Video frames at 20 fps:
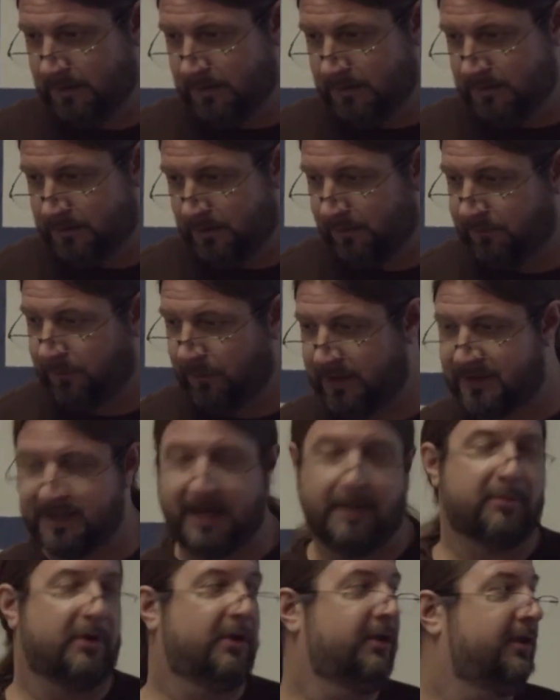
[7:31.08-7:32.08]
So for
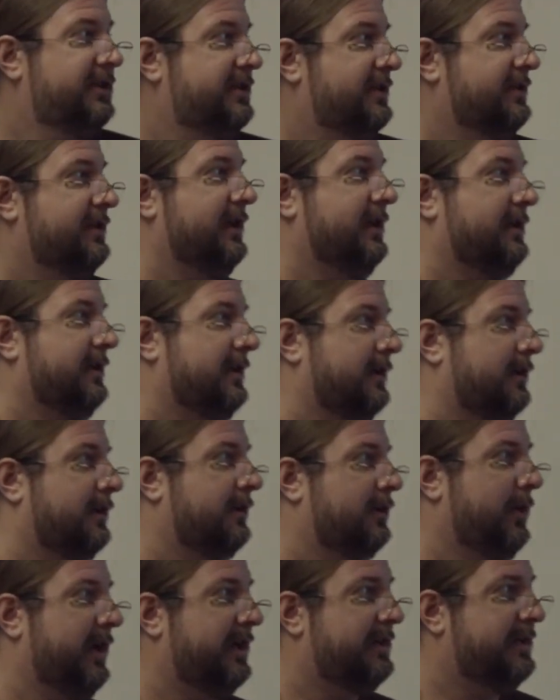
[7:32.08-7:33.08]
example, this is a
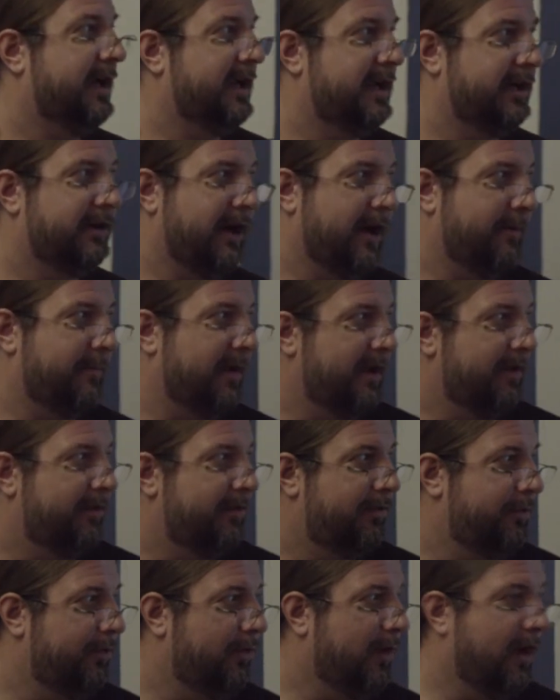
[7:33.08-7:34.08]
quick diagram I
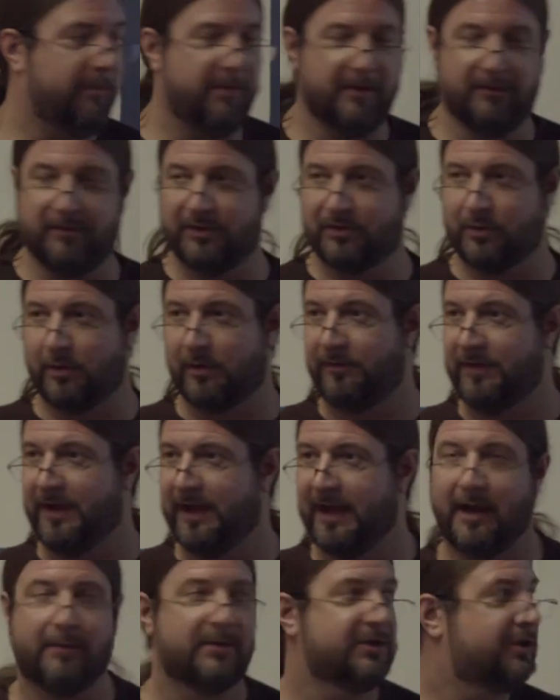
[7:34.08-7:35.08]
threw up of the sort of
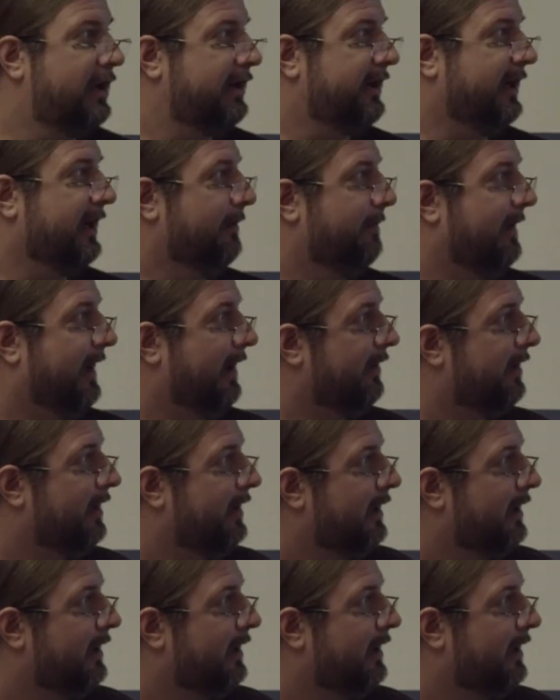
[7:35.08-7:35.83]
thing I was talking about.